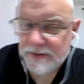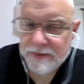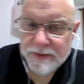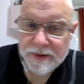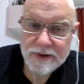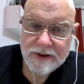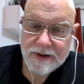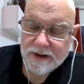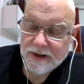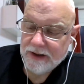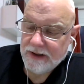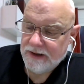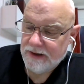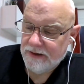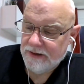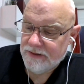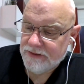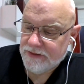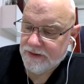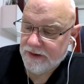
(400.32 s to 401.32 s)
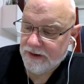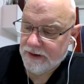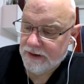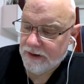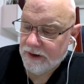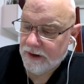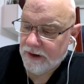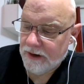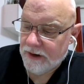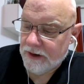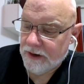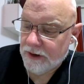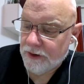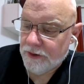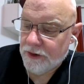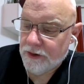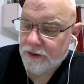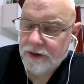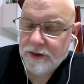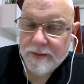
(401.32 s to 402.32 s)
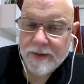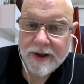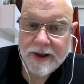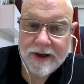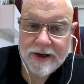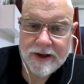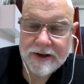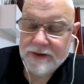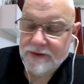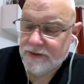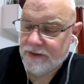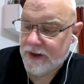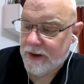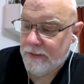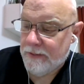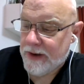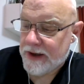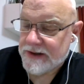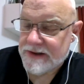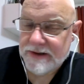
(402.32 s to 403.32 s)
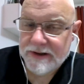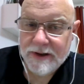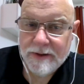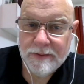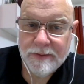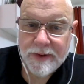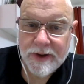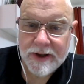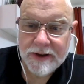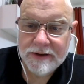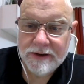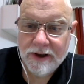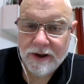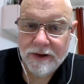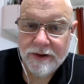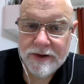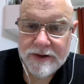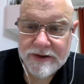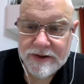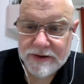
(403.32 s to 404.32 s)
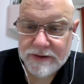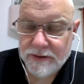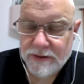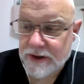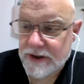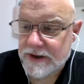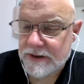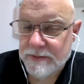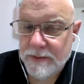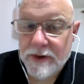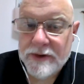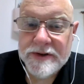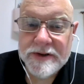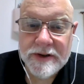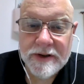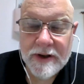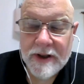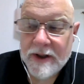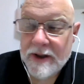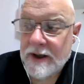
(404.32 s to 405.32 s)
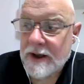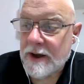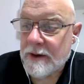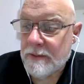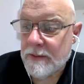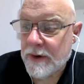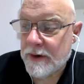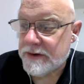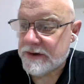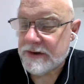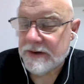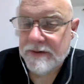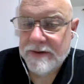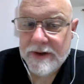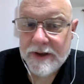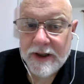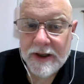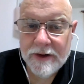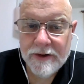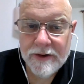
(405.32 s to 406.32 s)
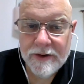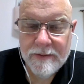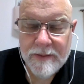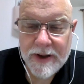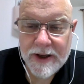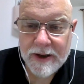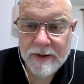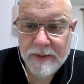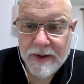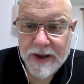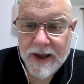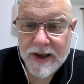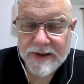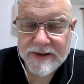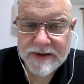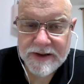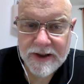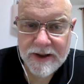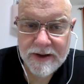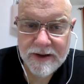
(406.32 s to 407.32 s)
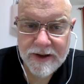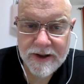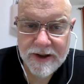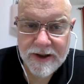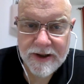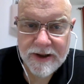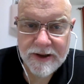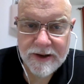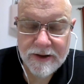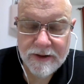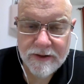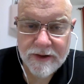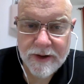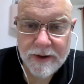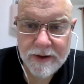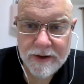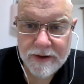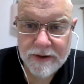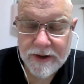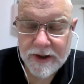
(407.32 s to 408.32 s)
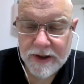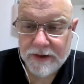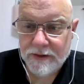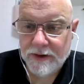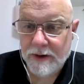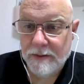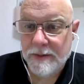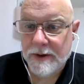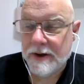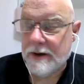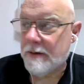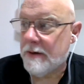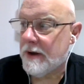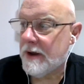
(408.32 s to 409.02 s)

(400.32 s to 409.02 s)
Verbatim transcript: book, and there's a, little note in the beginning, is they basically picked all these stories. Most most of the other mega packs, they, they you know they, they try and pick